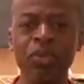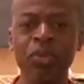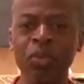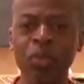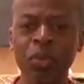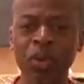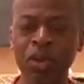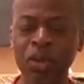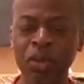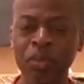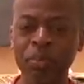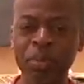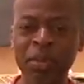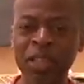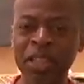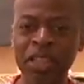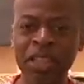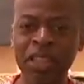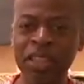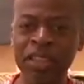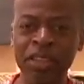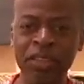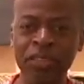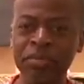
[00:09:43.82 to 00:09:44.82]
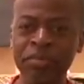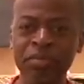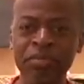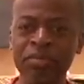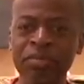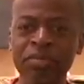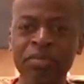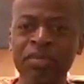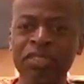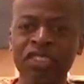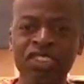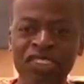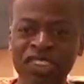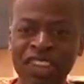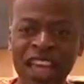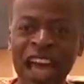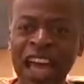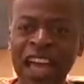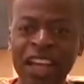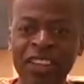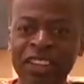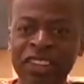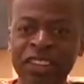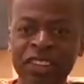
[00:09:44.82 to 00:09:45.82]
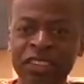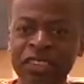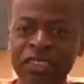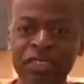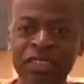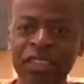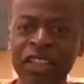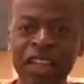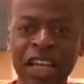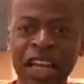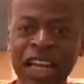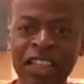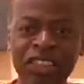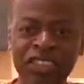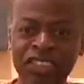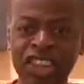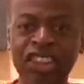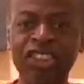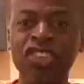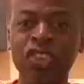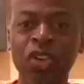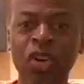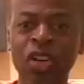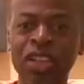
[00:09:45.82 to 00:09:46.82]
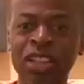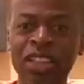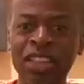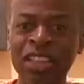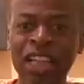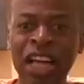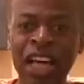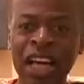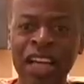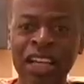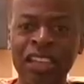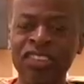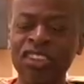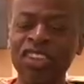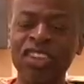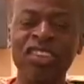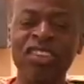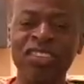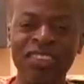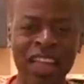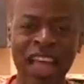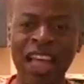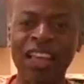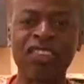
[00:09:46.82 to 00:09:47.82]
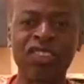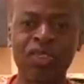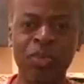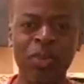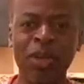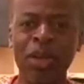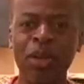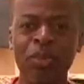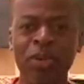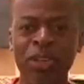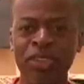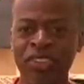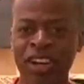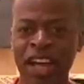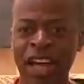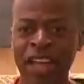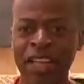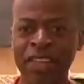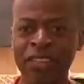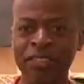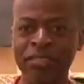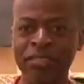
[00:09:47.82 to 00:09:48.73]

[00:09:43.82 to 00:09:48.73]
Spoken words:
will be scattered and disorganized, because that's where we're at.